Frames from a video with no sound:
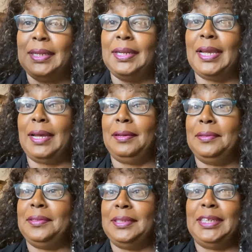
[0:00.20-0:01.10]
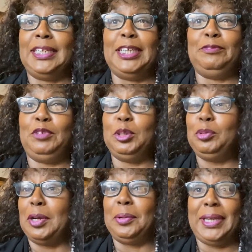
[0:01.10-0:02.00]
Now, if you
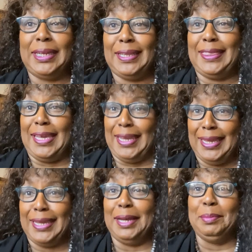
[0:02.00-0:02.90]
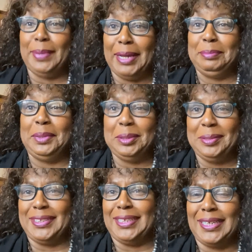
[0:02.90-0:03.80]
know anything about
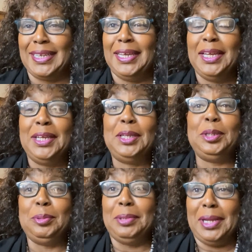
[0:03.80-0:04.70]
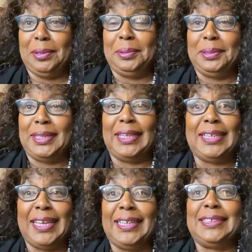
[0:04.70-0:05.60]
music, you know that
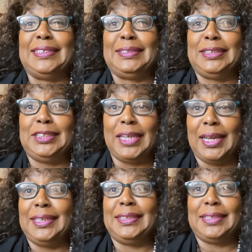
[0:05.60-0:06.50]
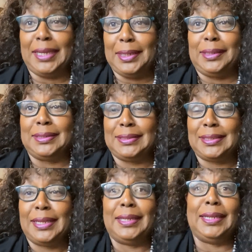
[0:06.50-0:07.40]
that is Johnny Taylor's
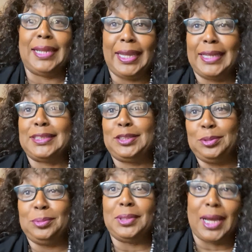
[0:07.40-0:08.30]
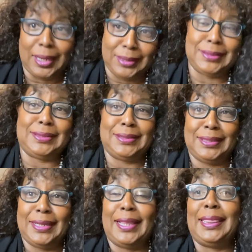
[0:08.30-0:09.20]
Last $2.
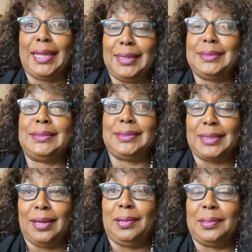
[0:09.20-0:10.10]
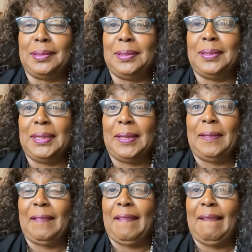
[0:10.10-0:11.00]
That is the song.
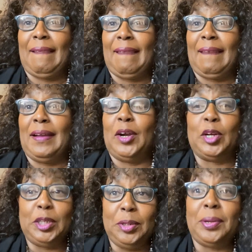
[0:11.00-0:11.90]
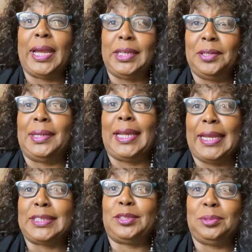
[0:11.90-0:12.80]
Are you at your
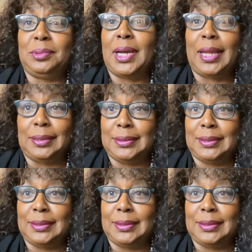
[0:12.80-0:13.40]
last $2?